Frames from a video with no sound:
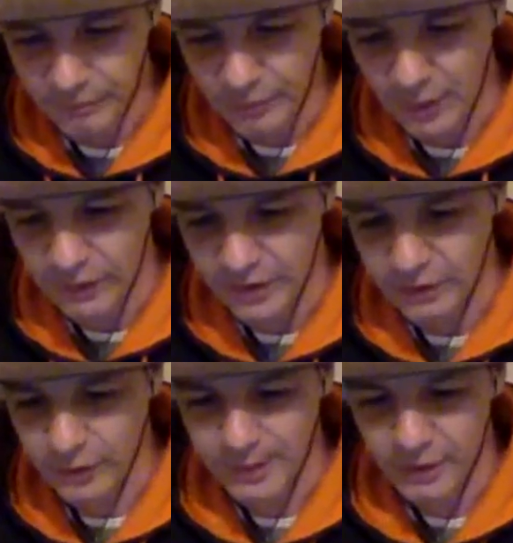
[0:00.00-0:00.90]
Whereas it
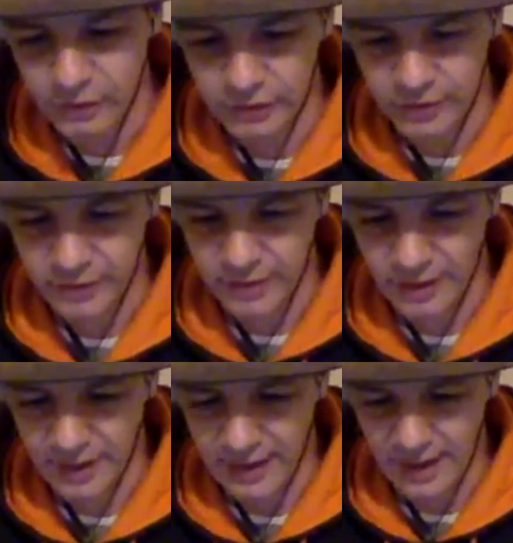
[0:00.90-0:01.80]
was
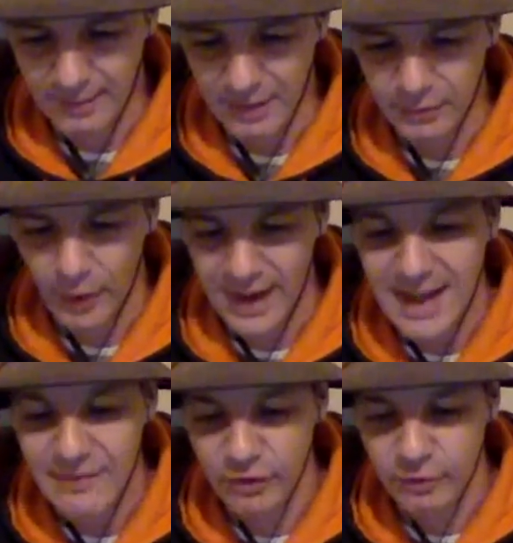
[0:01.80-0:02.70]
a much more
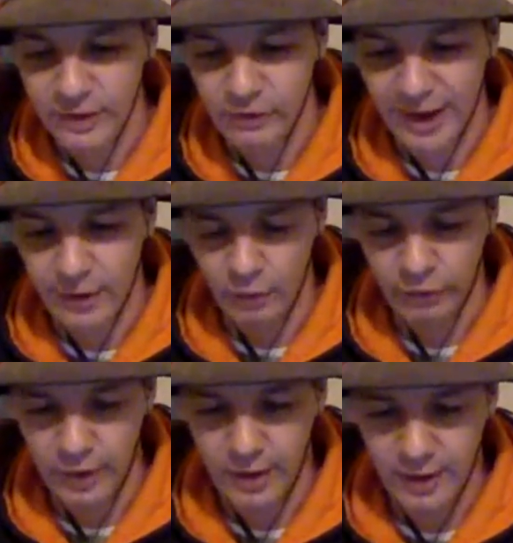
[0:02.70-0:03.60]
even spread of tackles